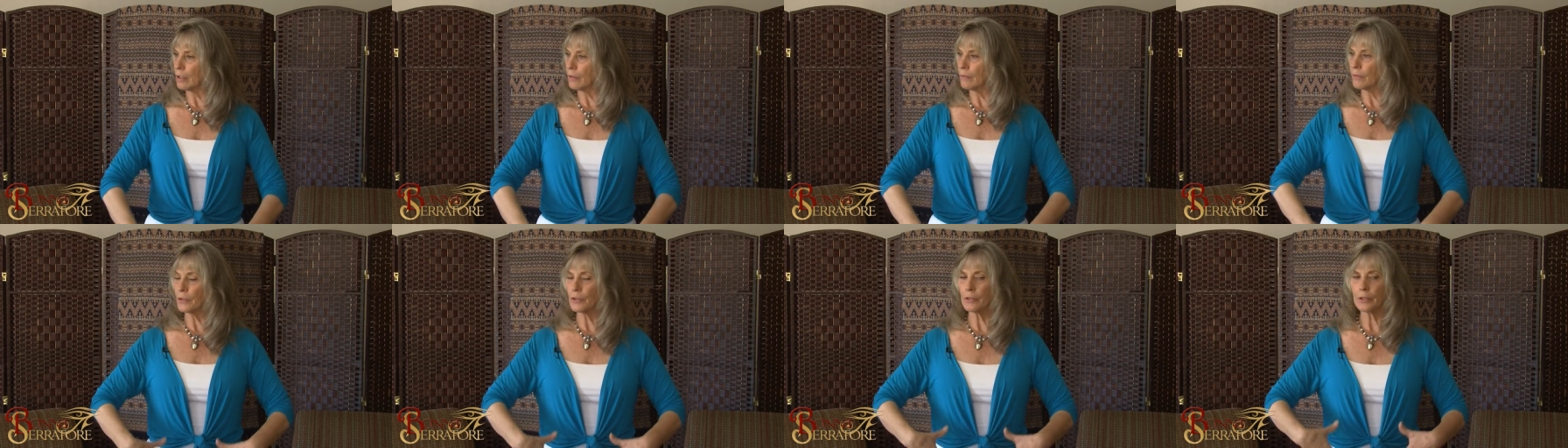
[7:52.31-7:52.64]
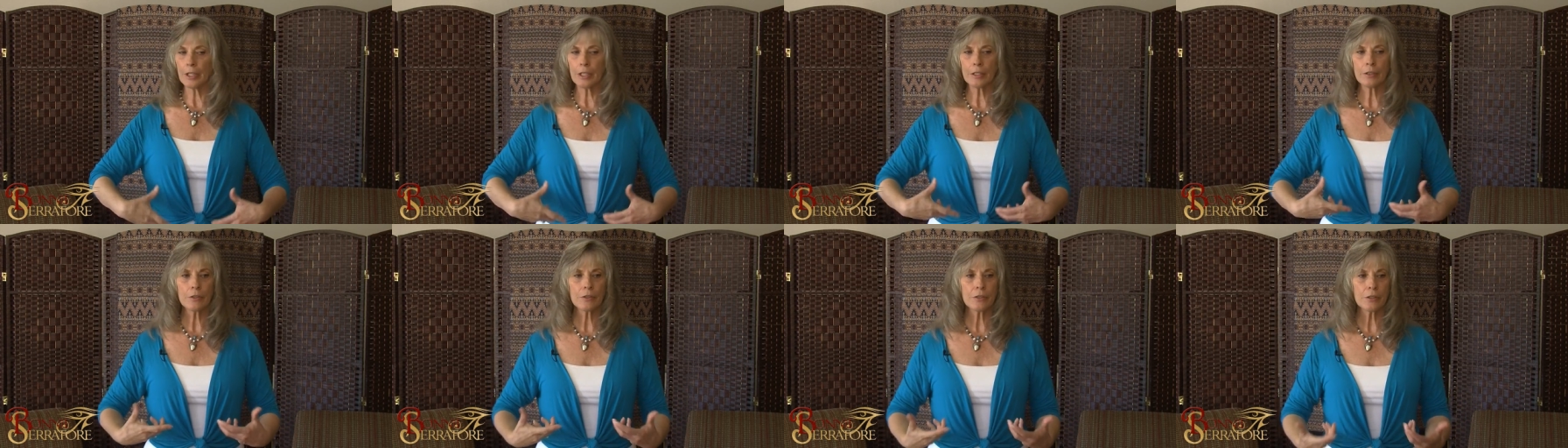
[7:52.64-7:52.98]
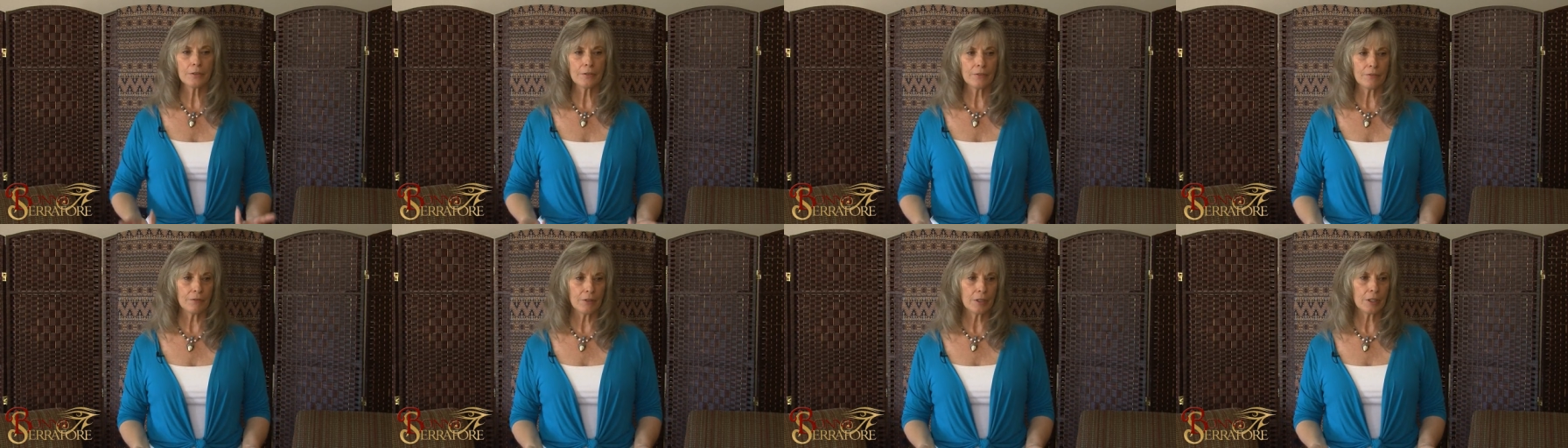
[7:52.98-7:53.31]
of your
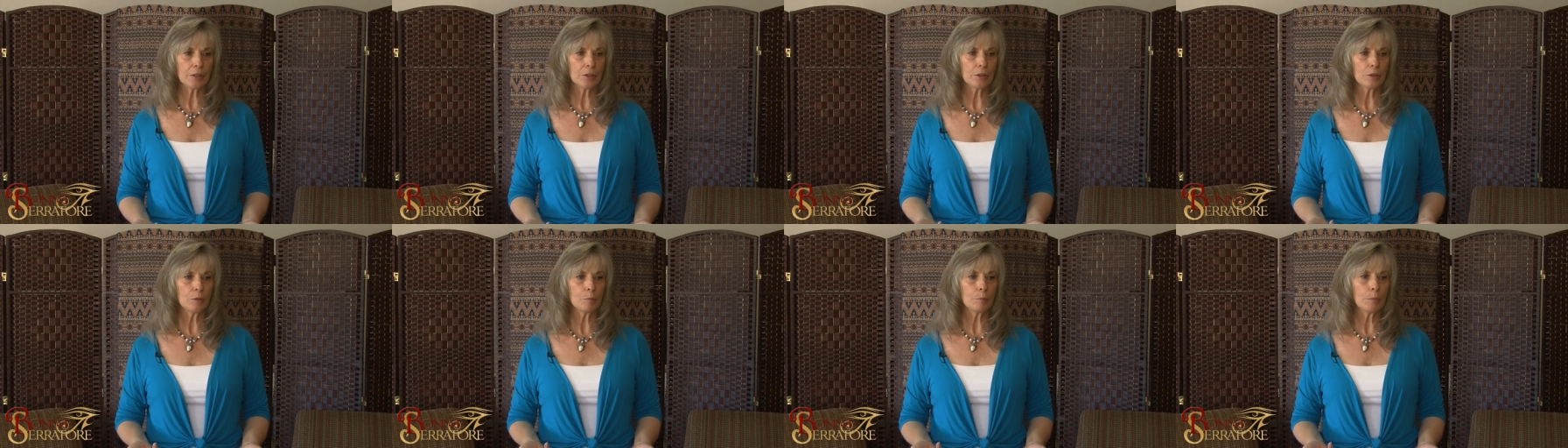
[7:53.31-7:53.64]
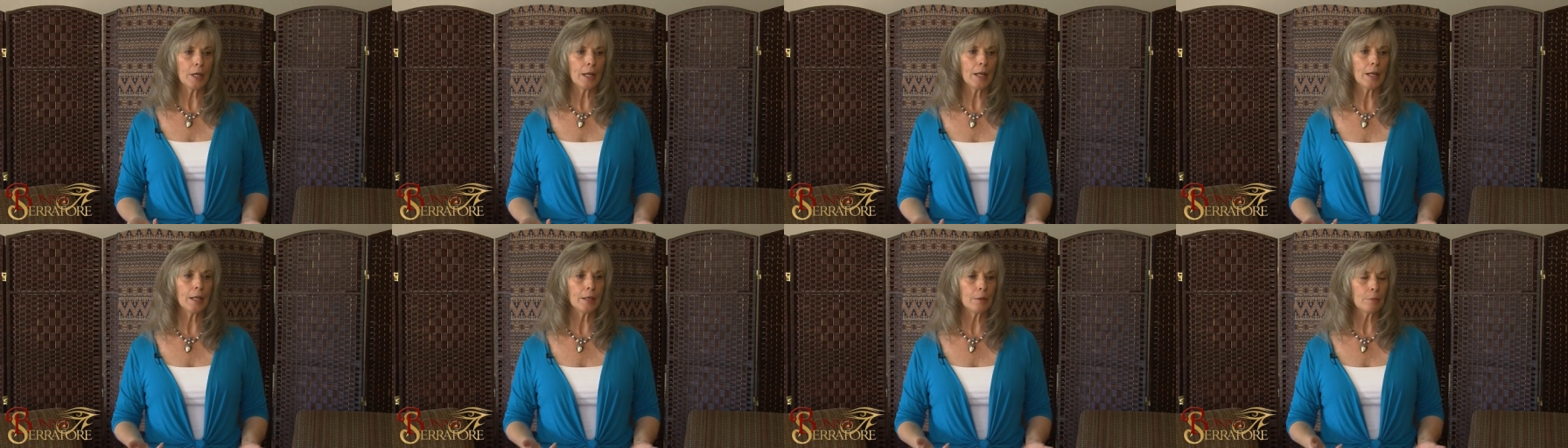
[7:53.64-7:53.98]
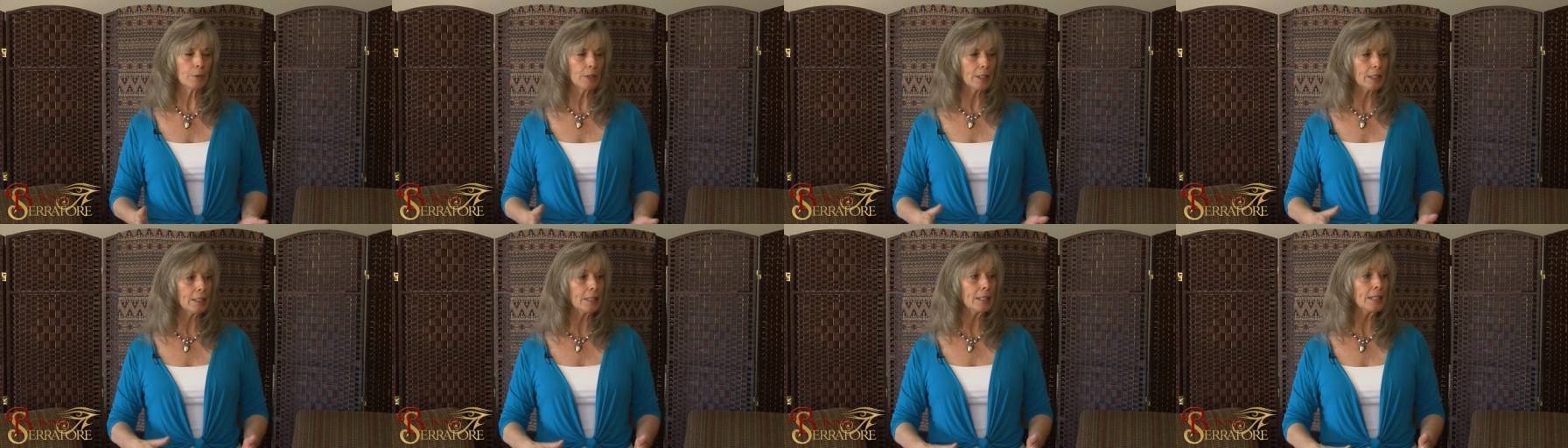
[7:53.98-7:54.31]
energy field by
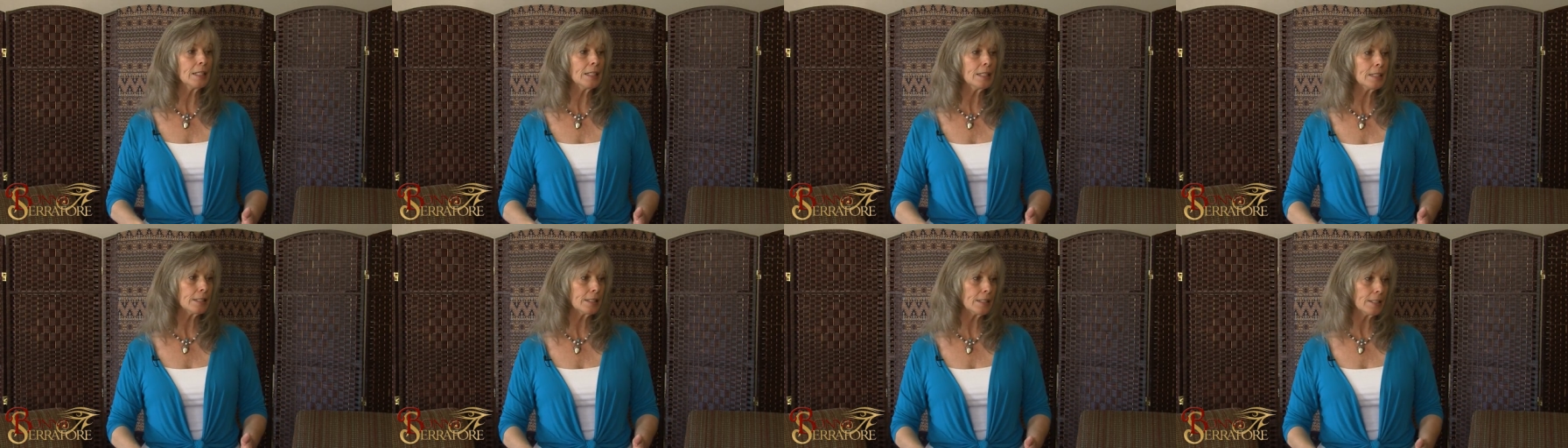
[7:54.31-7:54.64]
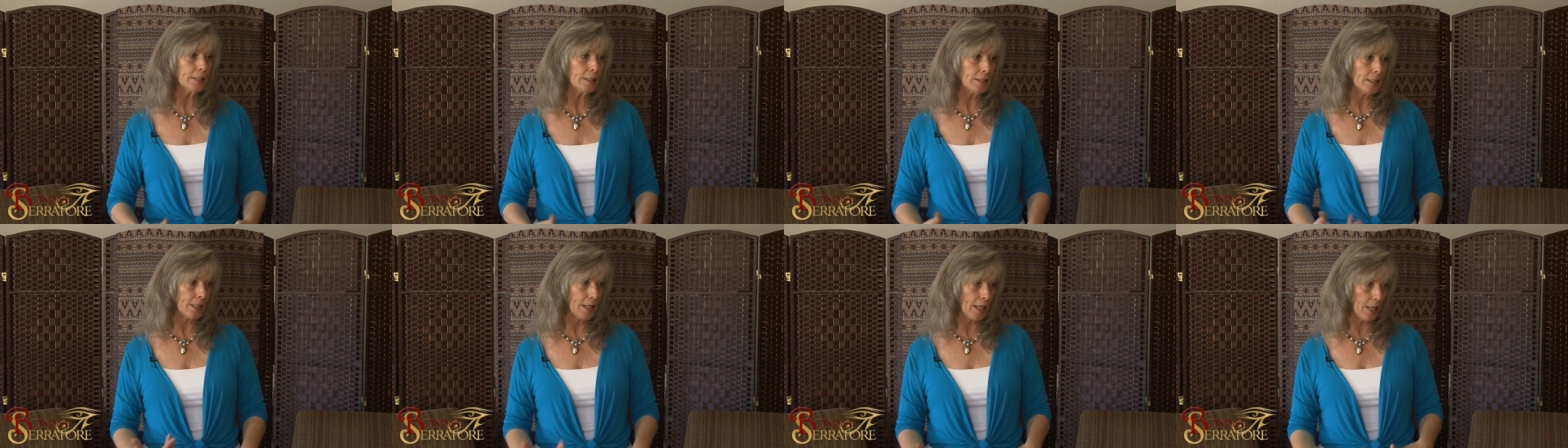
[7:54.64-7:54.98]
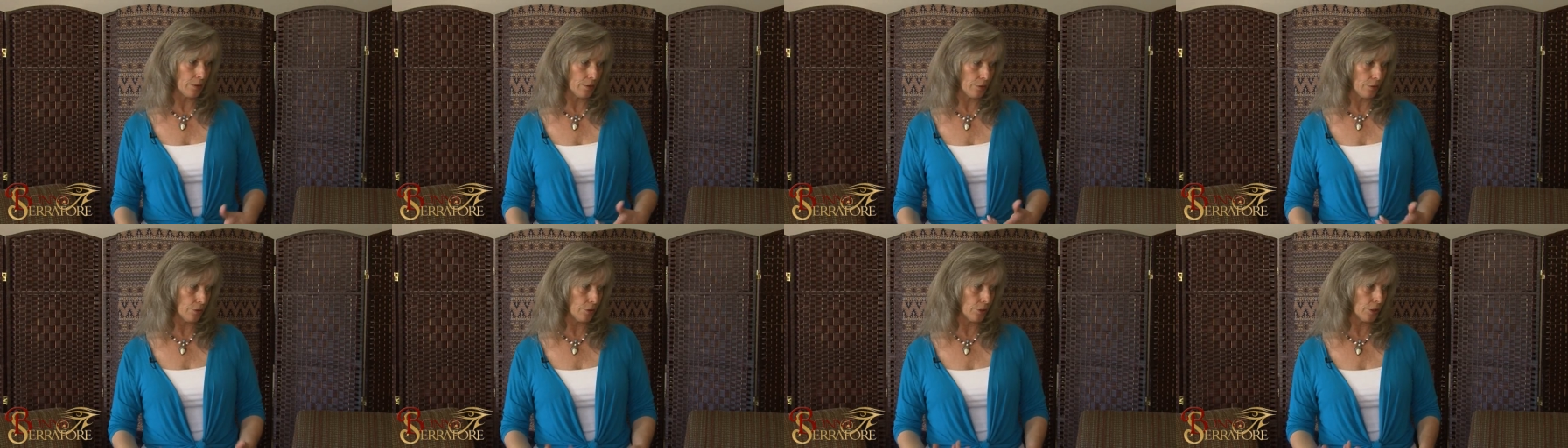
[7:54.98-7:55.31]
releasing the
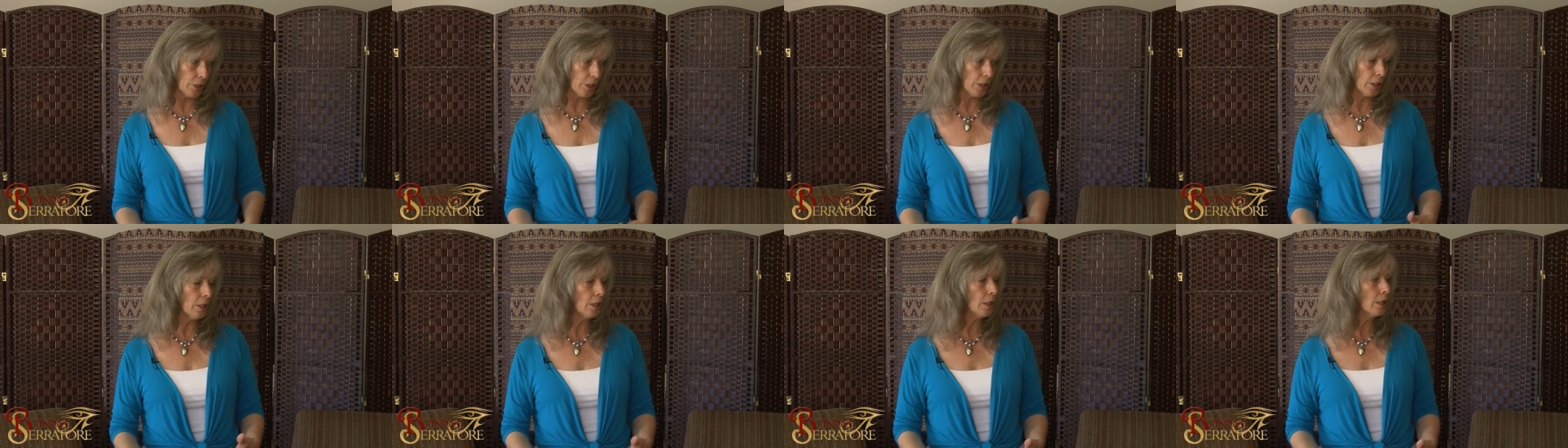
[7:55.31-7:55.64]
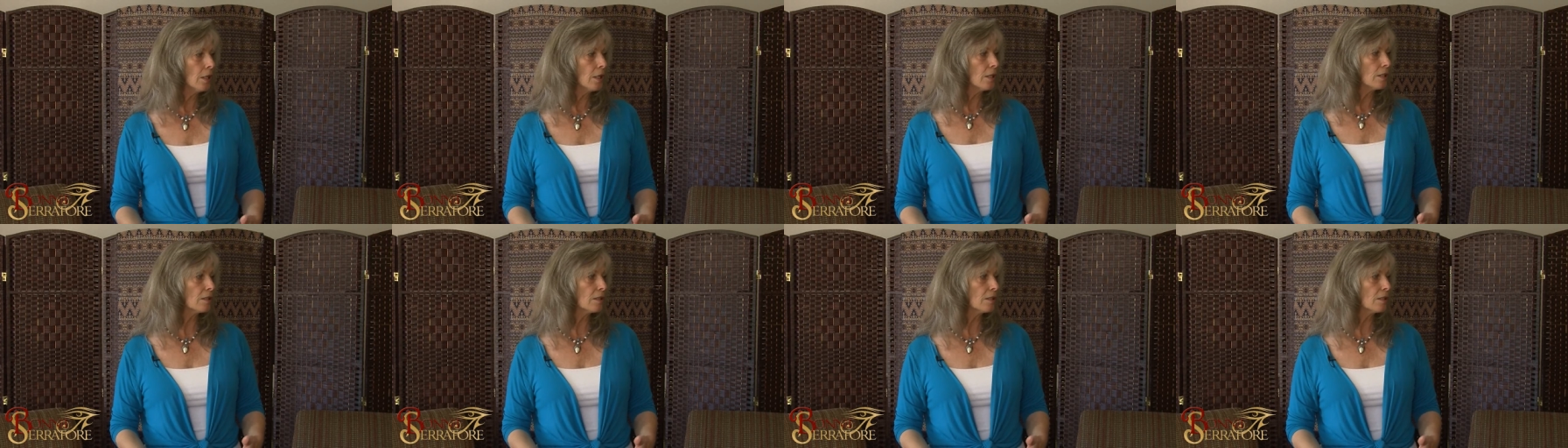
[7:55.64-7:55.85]
energy.